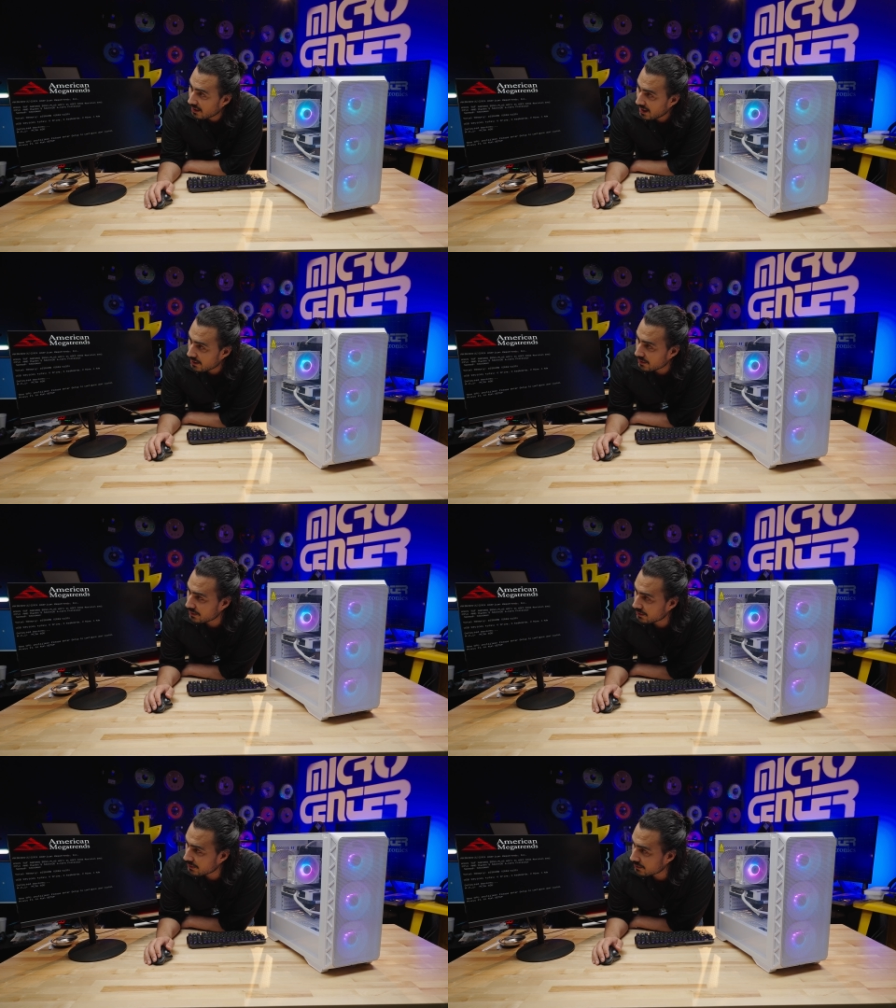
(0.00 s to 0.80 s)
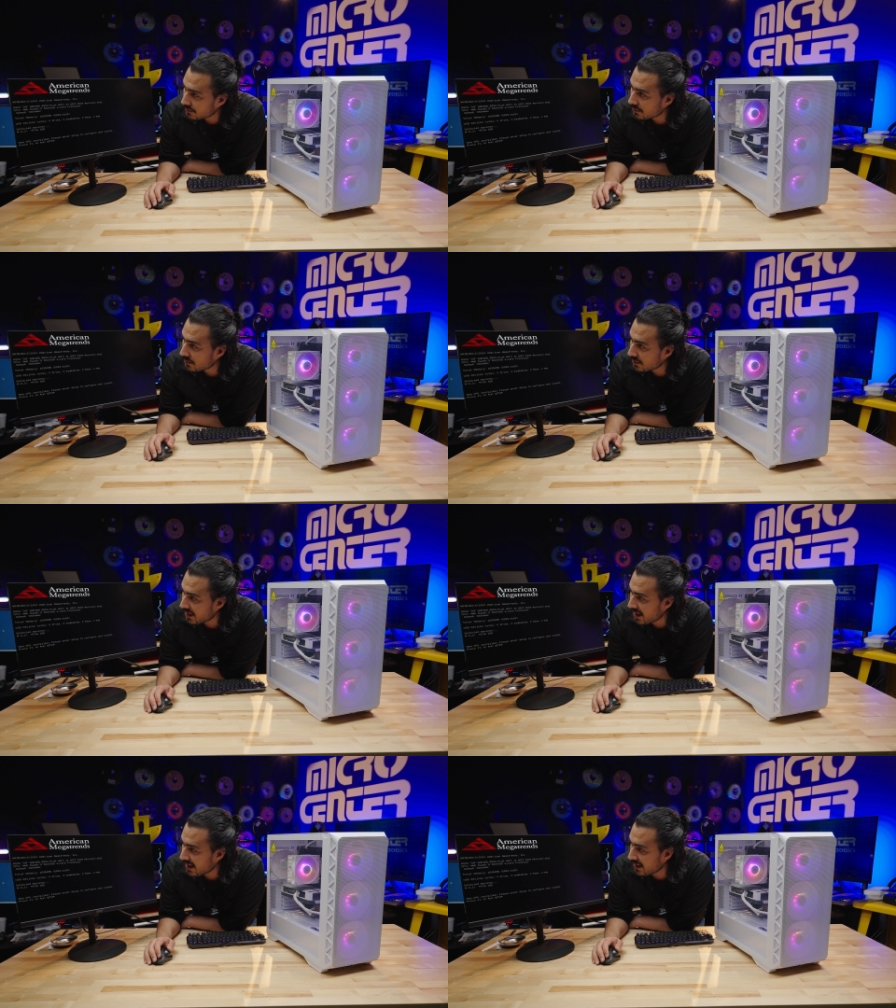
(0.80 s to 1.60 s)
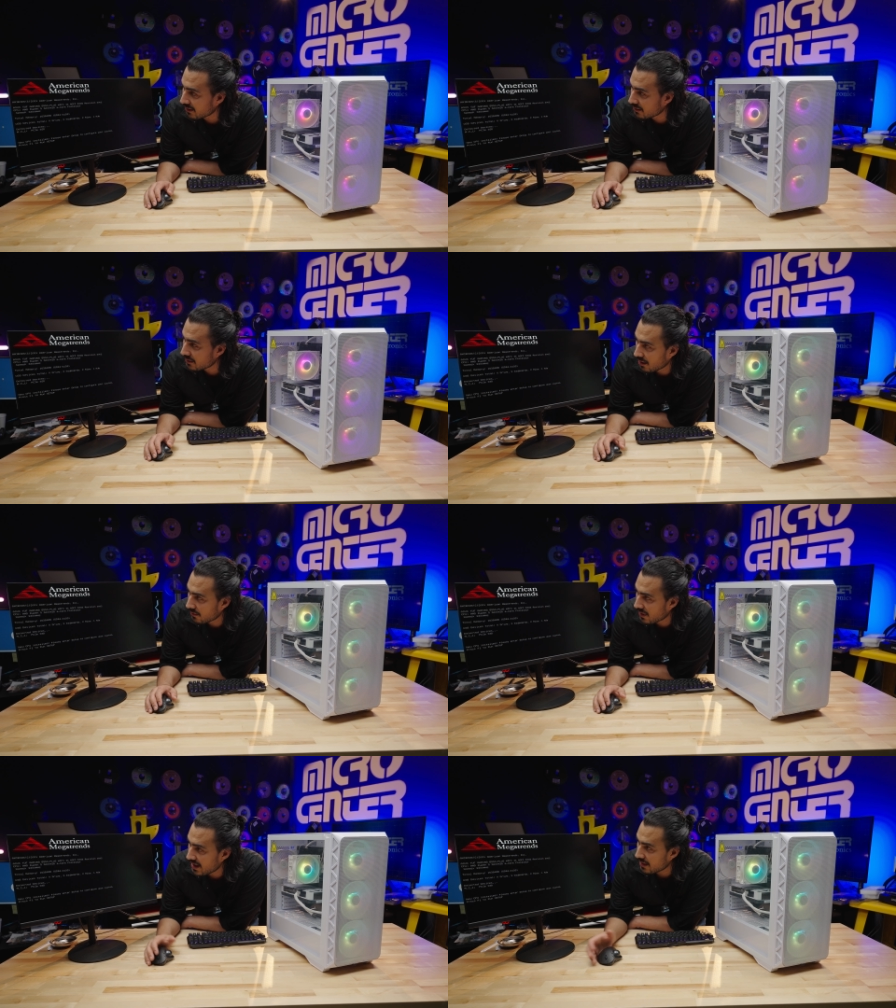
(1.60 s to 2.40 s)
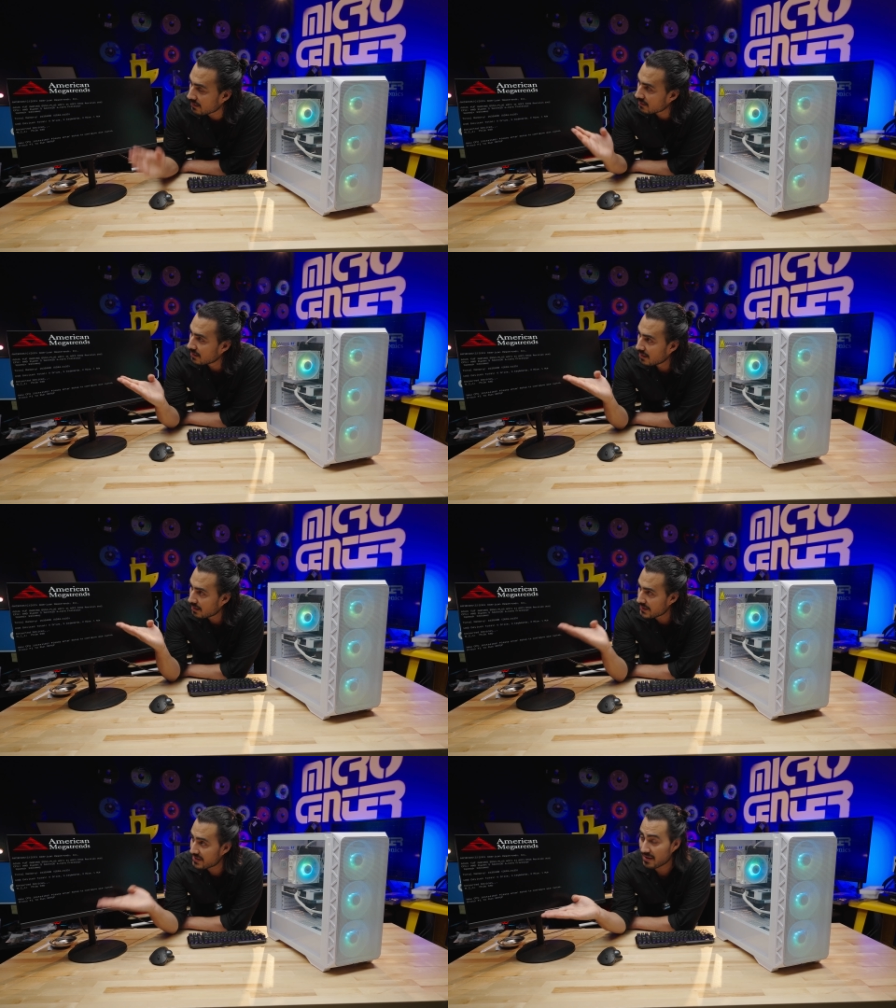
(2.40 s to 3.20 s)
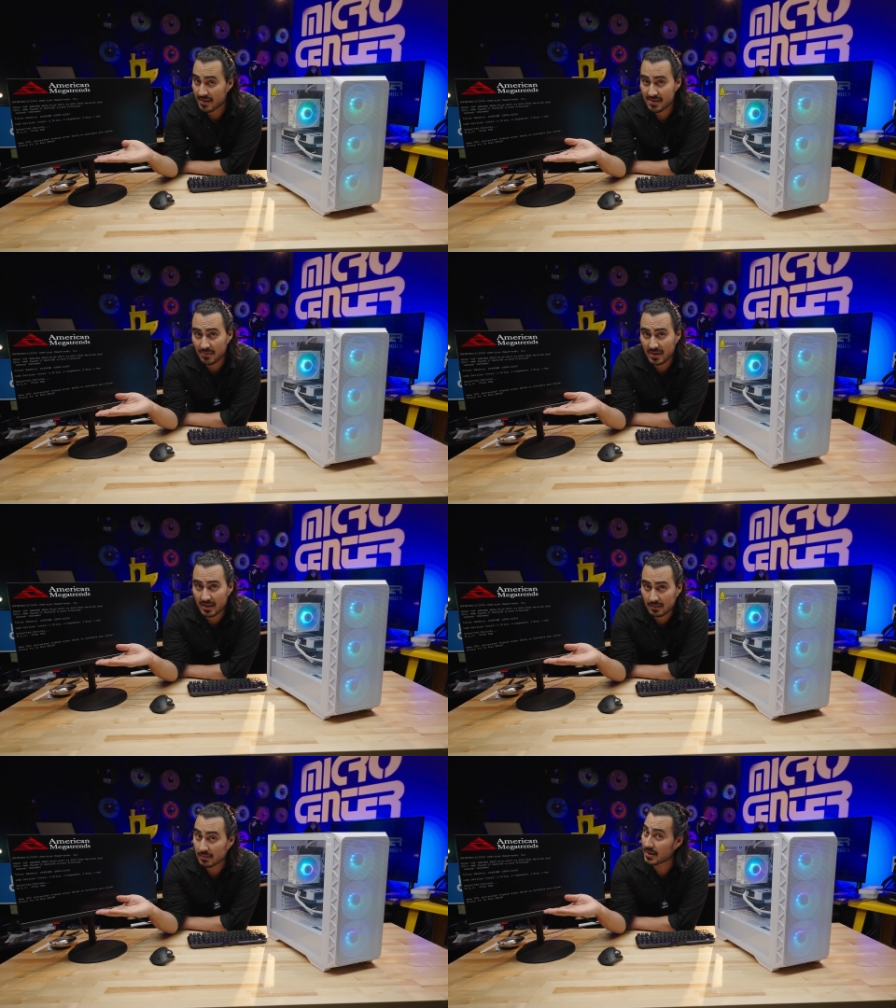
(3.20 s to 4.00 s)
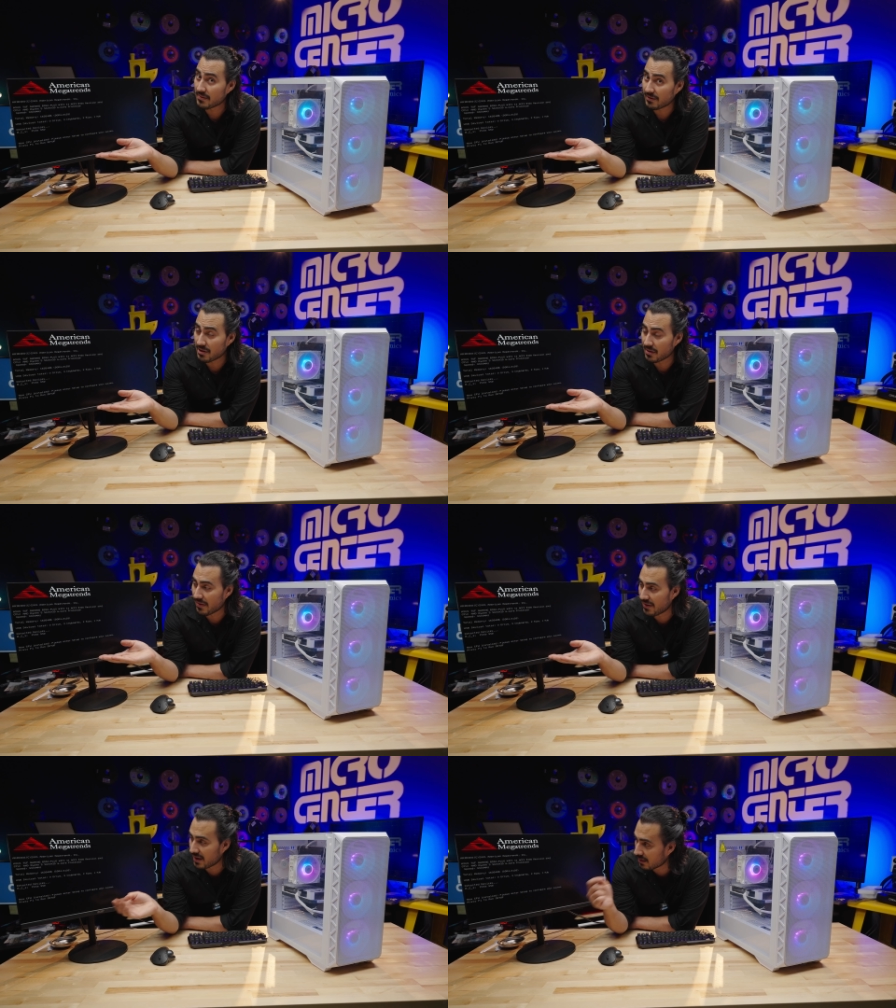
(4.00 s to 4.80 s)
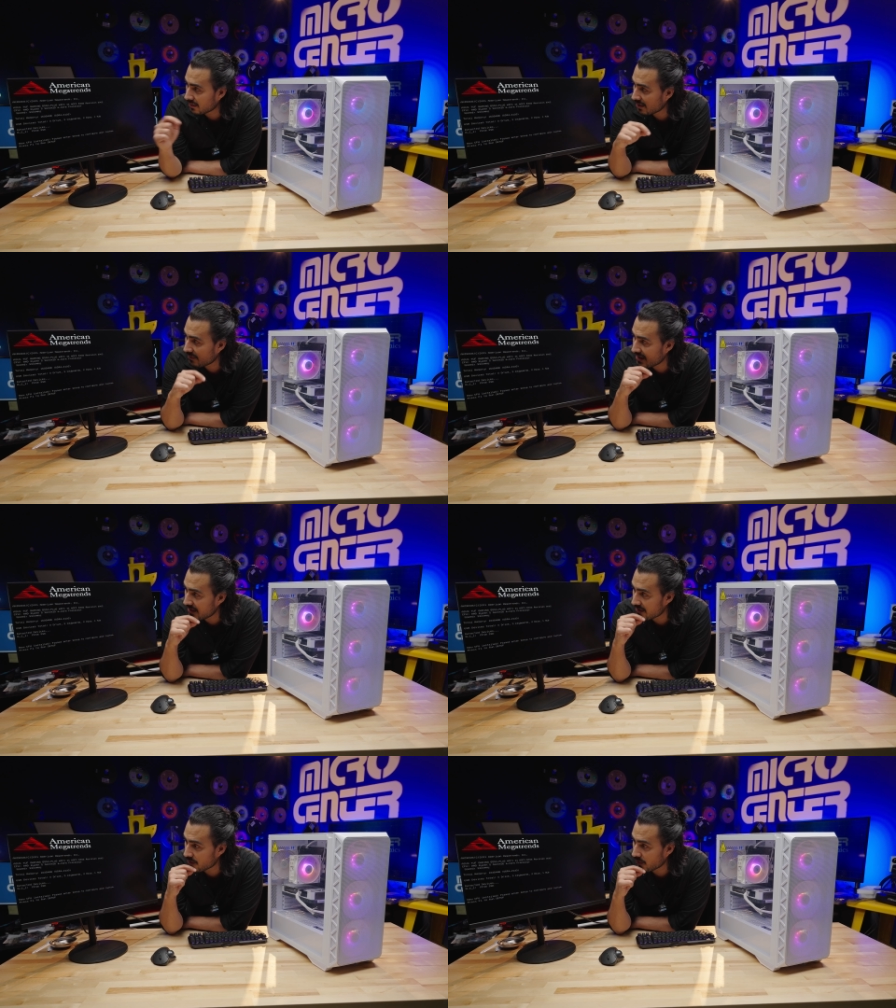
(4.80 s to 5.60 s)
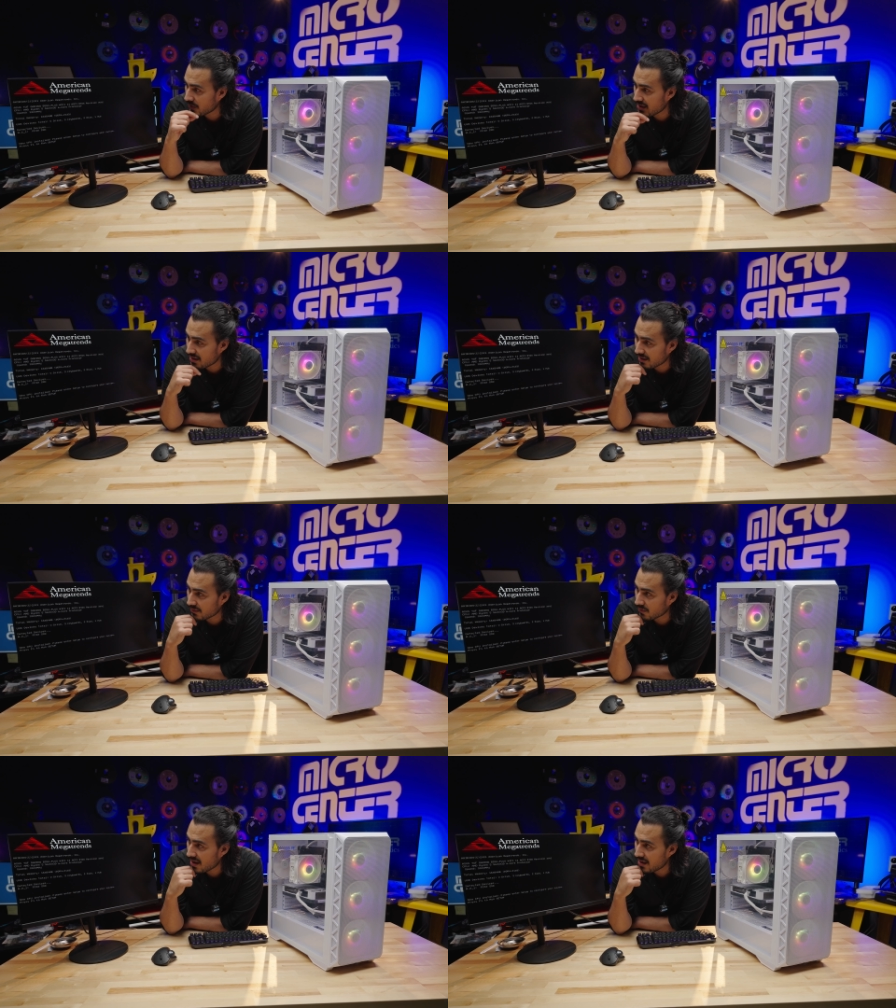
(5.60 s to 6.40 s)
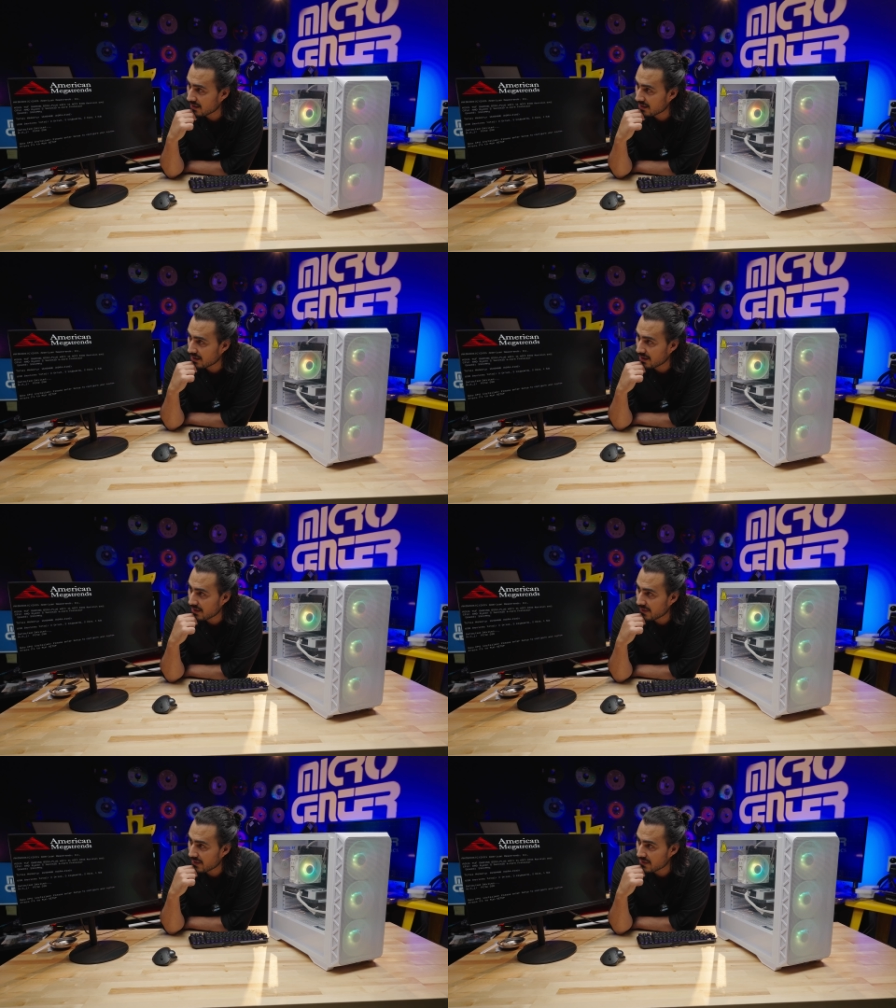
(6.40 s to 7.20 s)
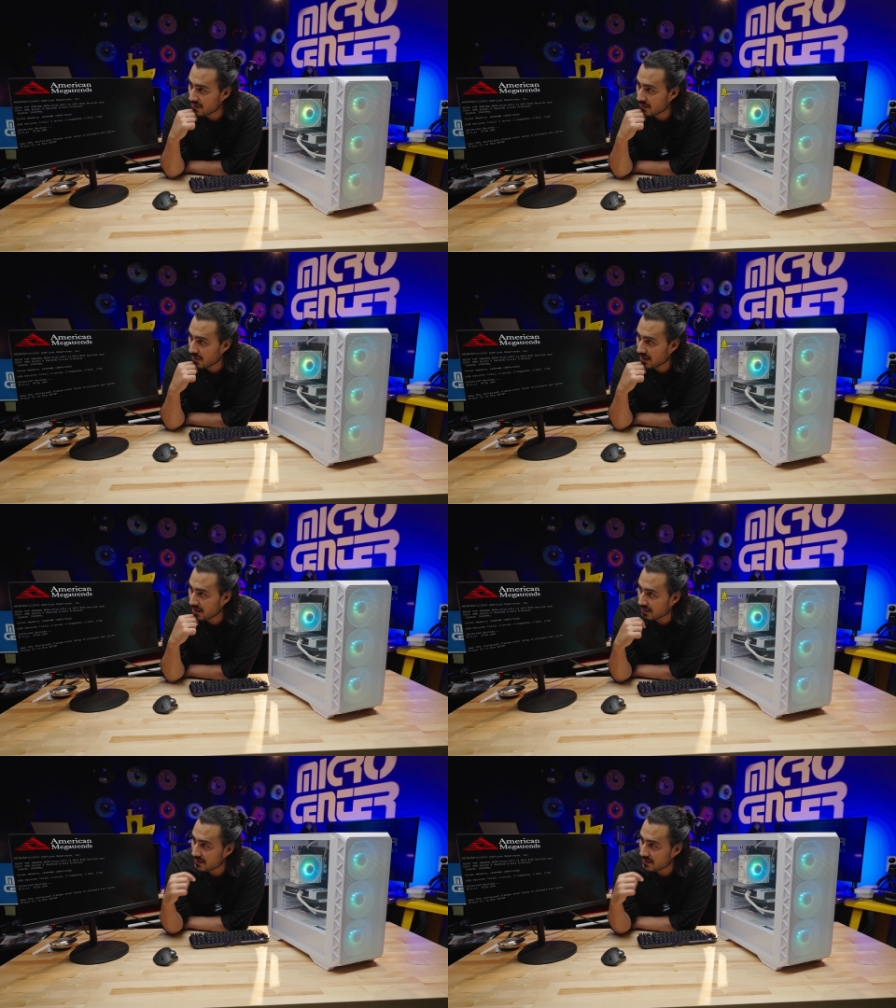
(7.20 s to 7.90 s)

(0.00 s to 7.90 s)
Heyo, look at that. All right. You see this screen? That's a very good thing. That means we did it right and things are running.